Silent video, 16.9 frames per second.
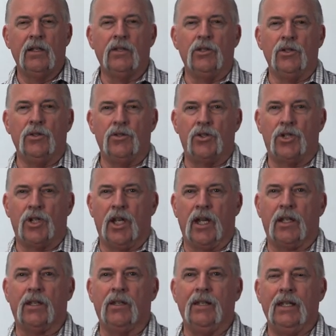you
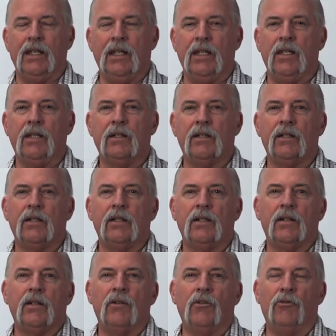check the
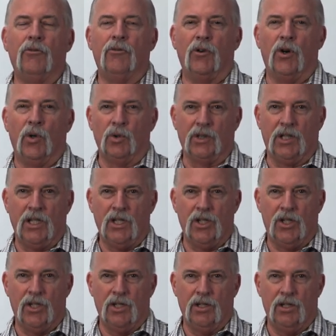
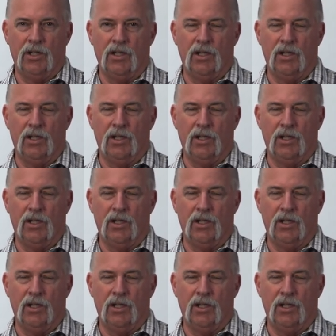voltage